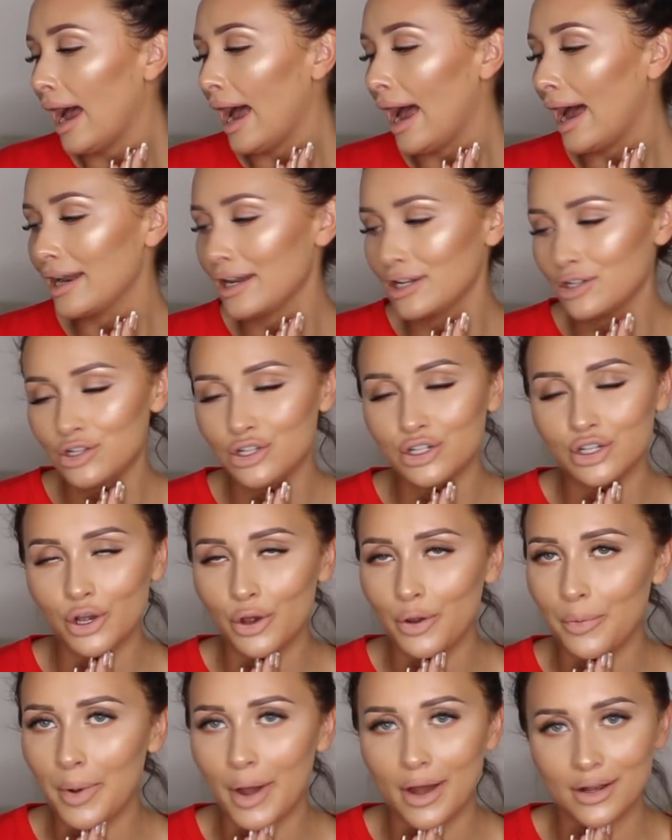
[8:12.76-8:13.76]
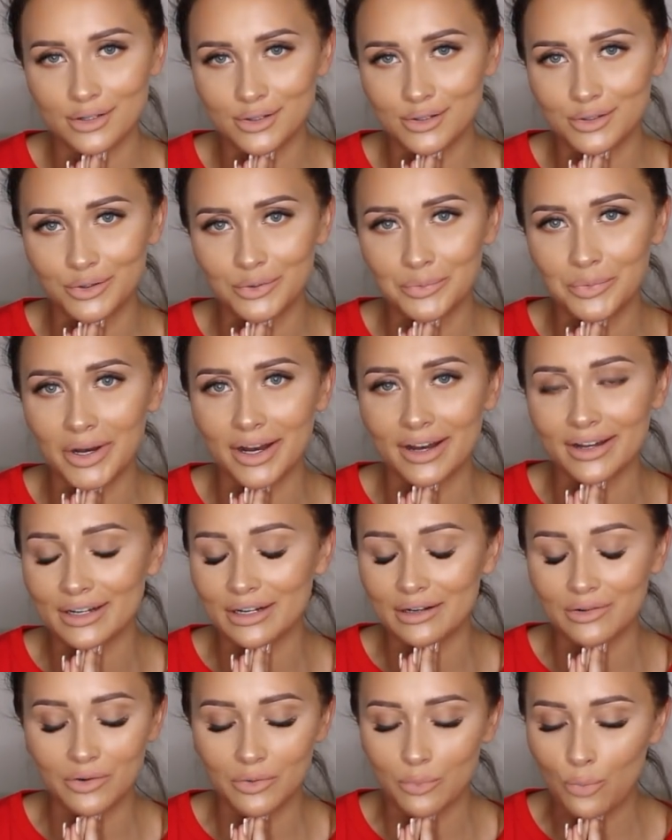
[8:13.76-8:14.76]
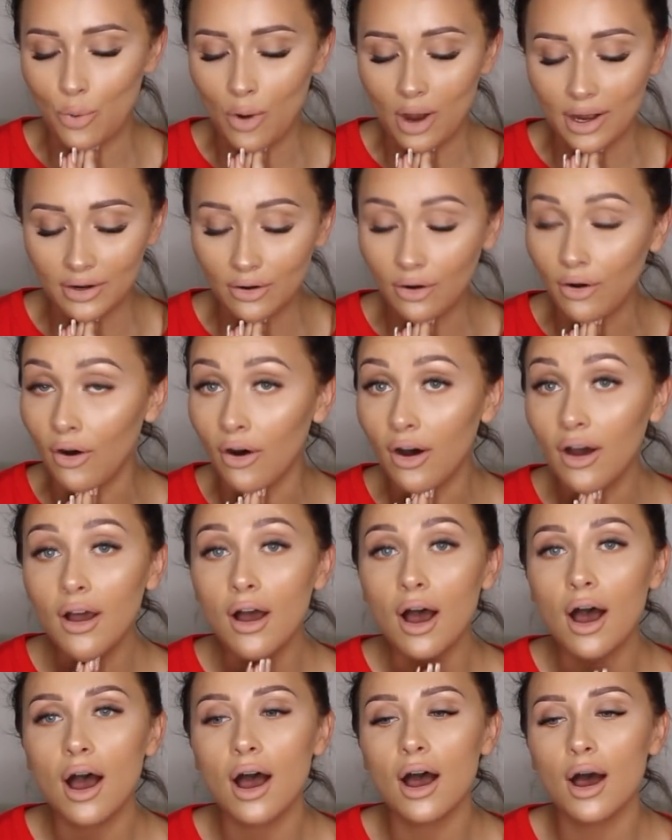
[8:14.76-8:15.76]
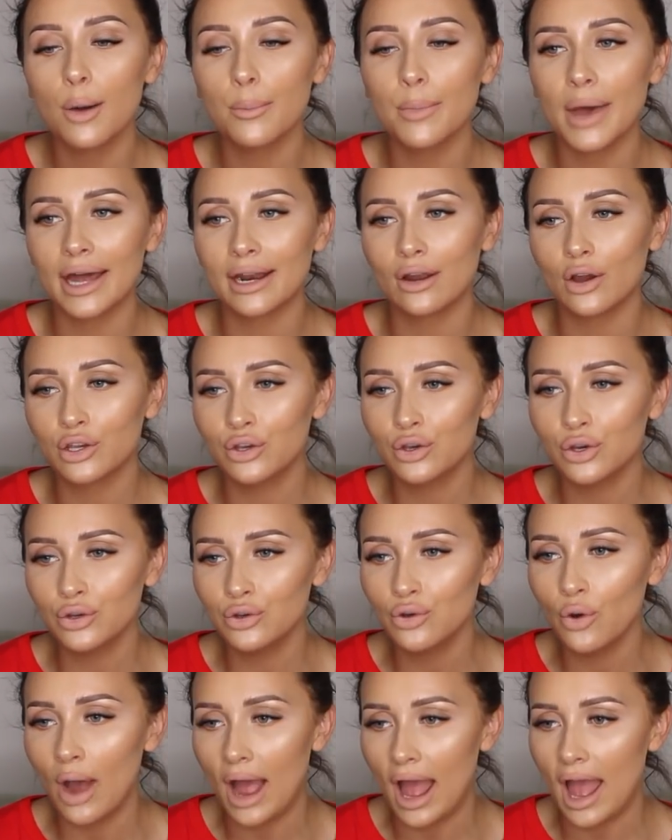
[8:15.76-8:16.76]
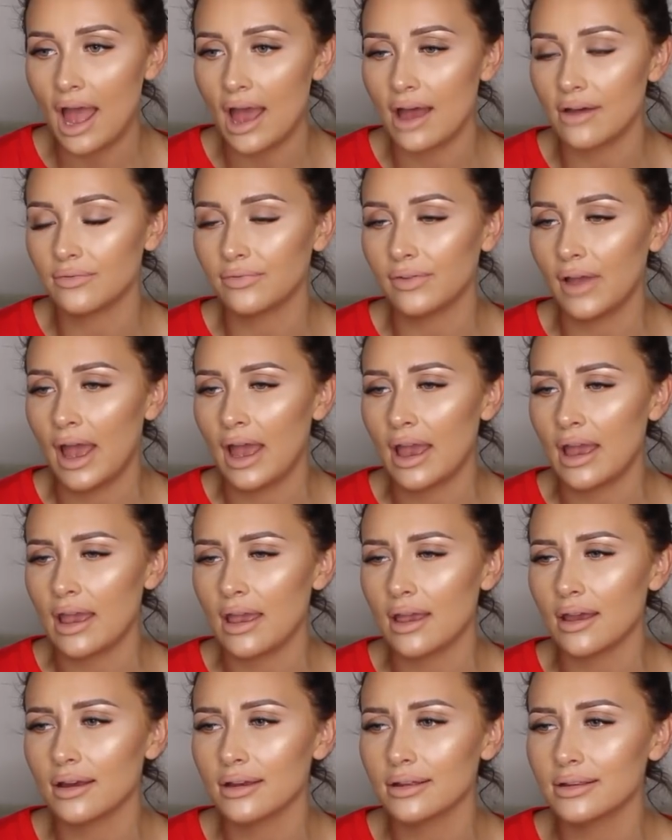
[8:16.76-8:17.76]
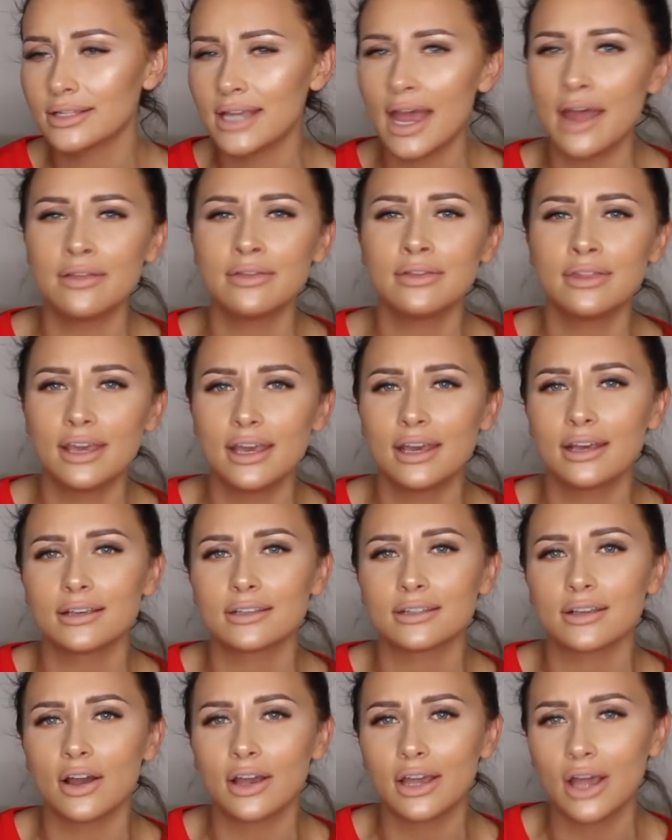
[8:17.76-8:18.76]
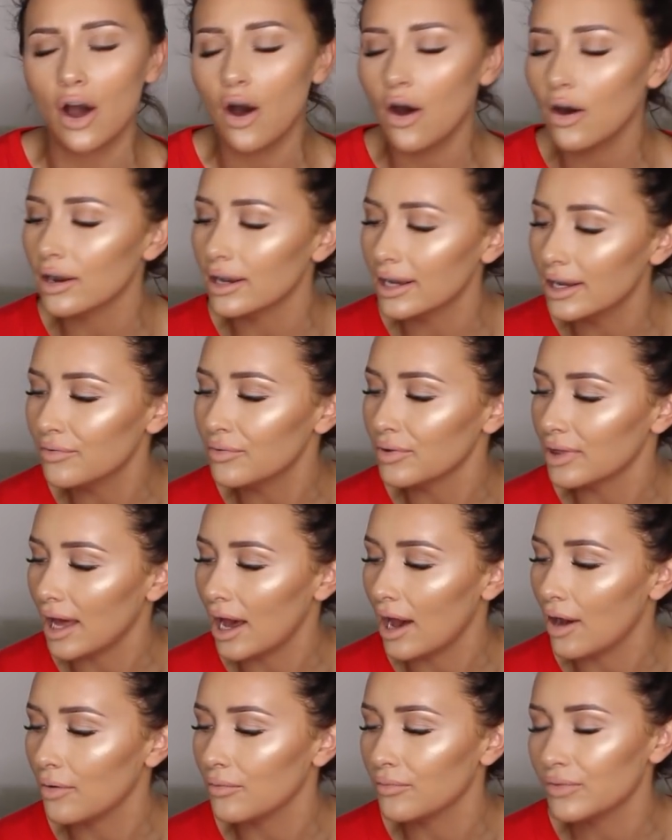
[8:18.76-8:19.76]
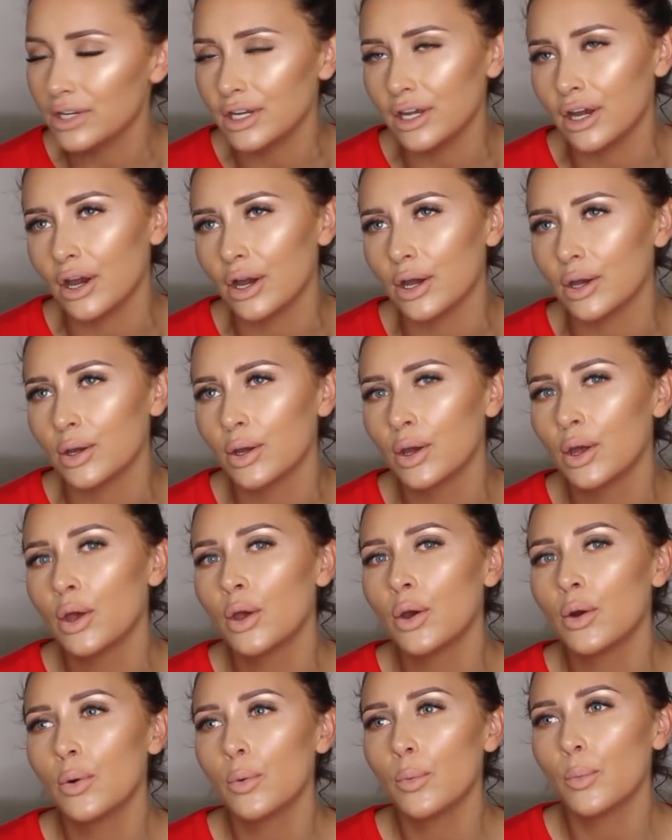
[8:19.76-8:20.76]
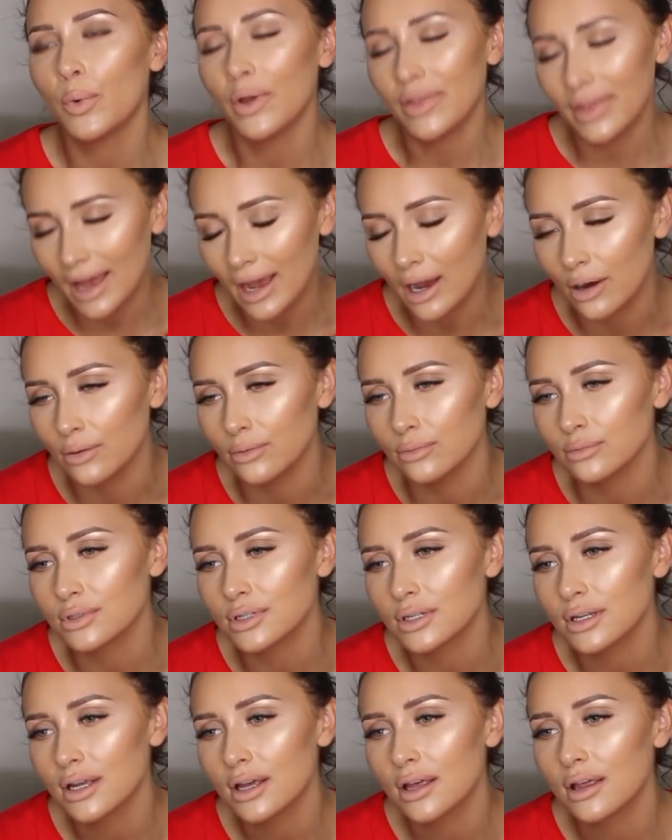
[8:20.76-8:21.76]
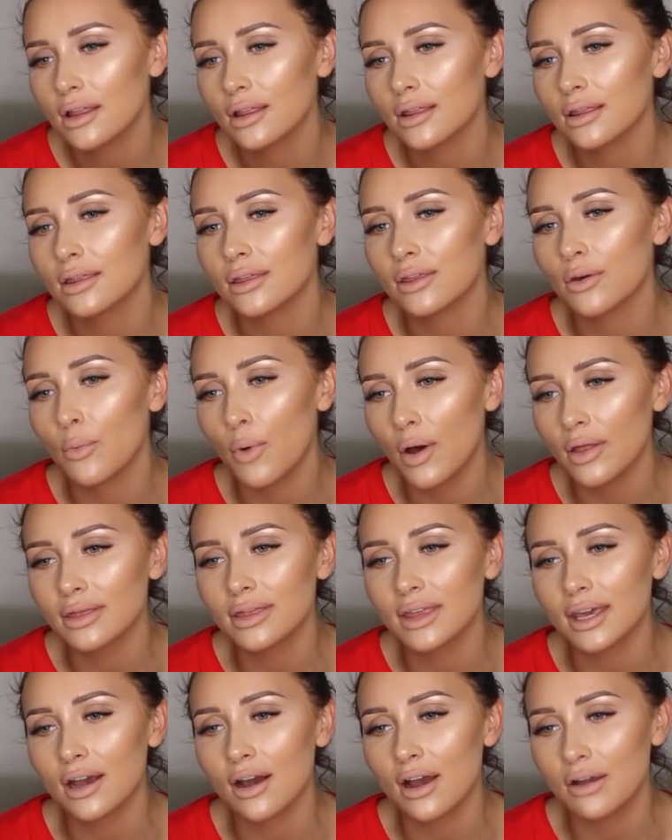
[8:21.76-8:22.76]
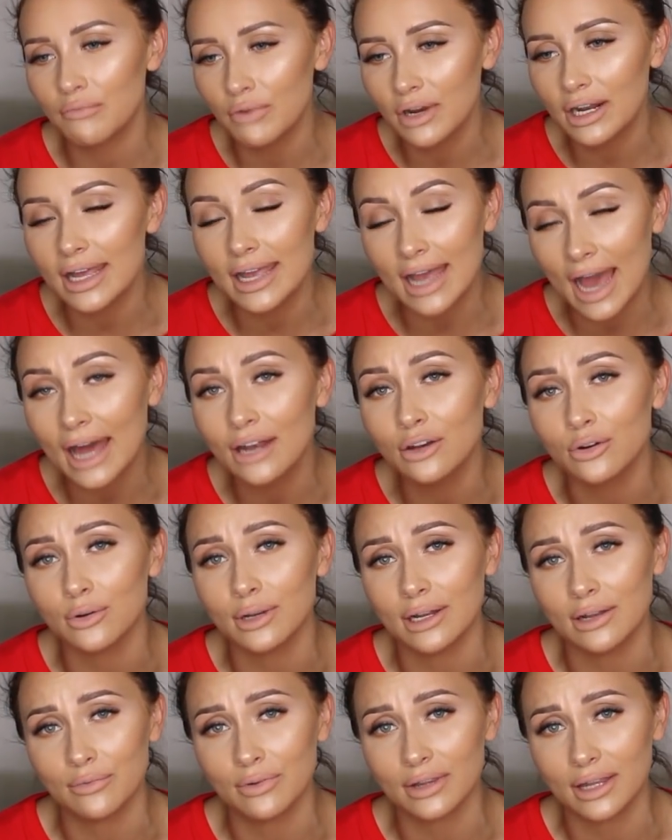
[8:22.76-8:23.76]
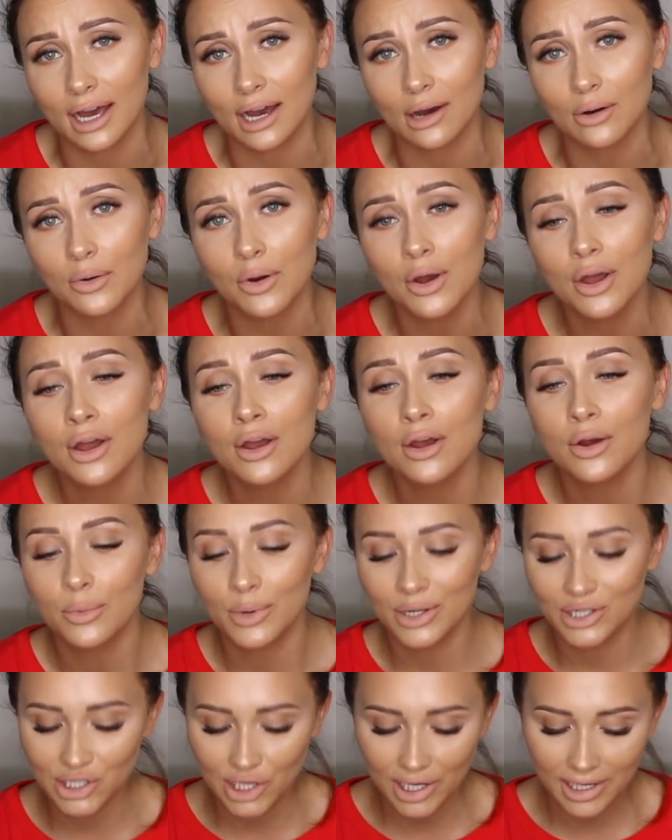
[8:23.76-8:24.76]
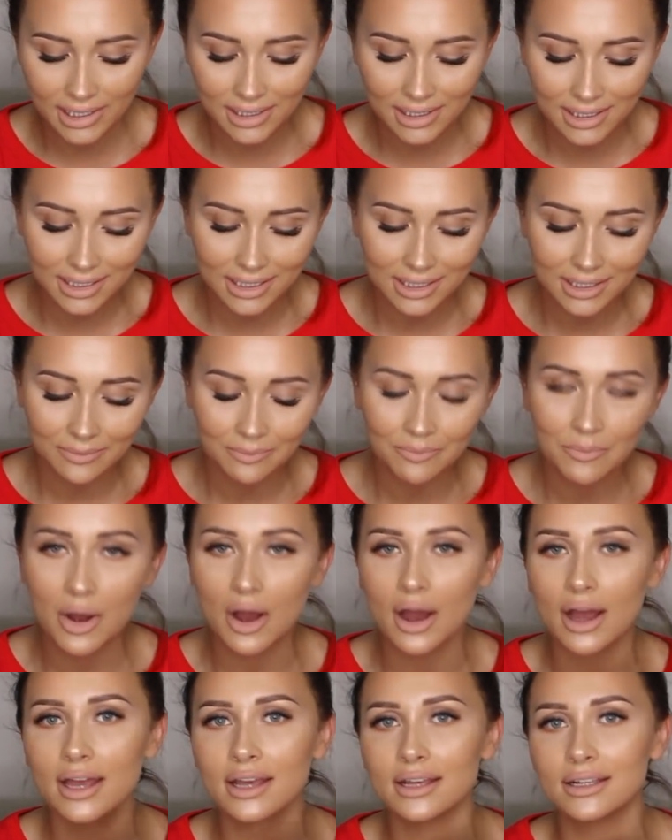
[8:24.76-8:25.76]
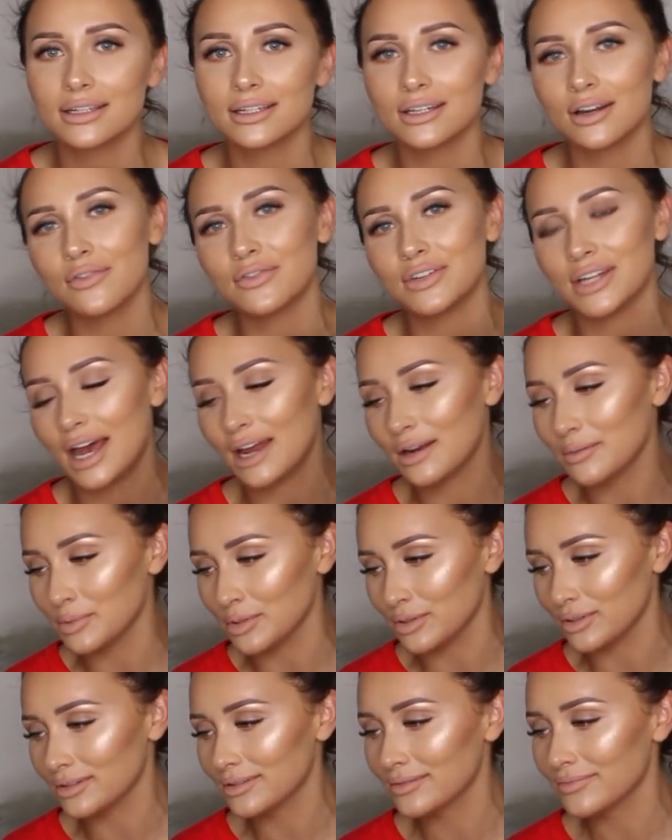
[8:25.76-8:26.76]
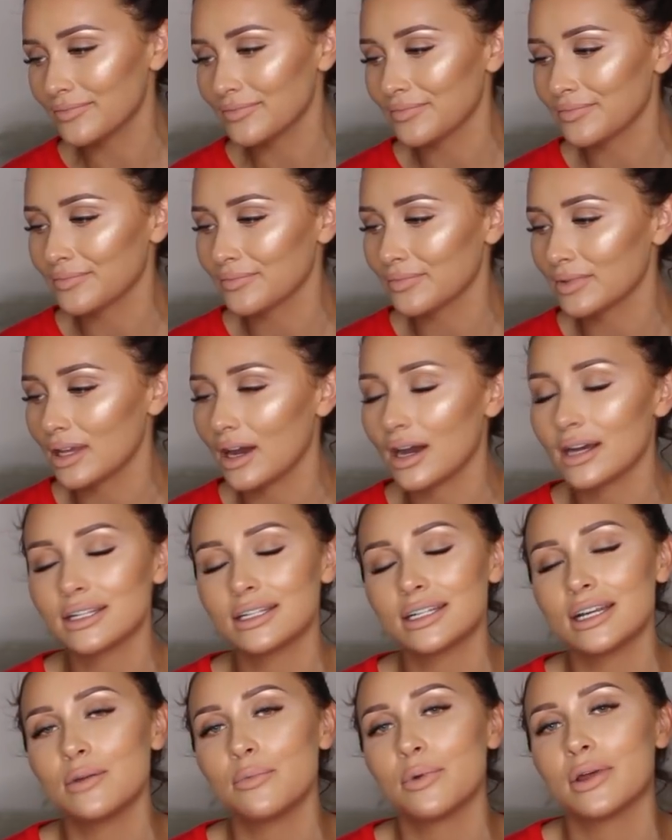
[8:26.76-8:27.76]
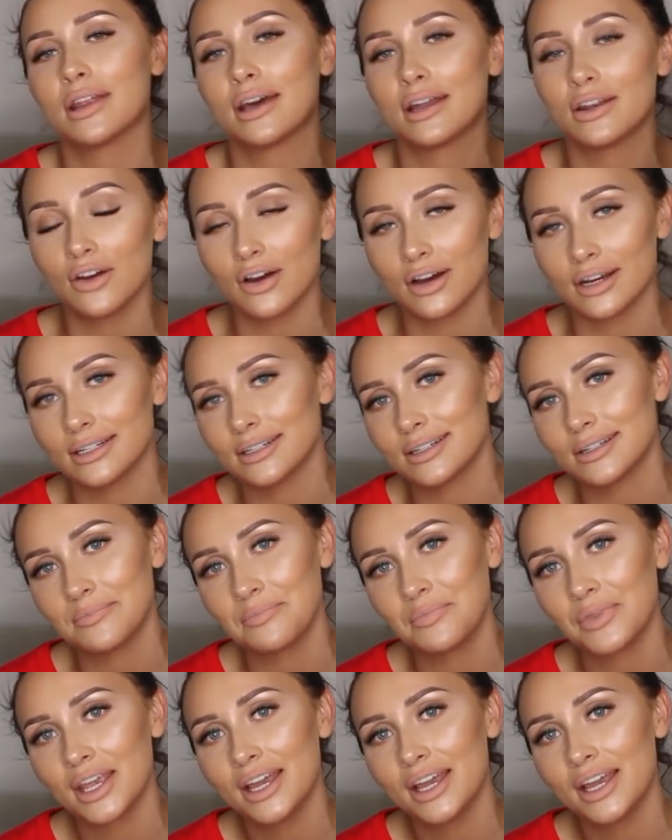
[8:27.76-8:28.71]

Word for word: and it's so personal, but why not? Um, and I could not have a 10 things I can't live without video without the one thing I really cannot live without which is my stuffed animal that I sleep with at night.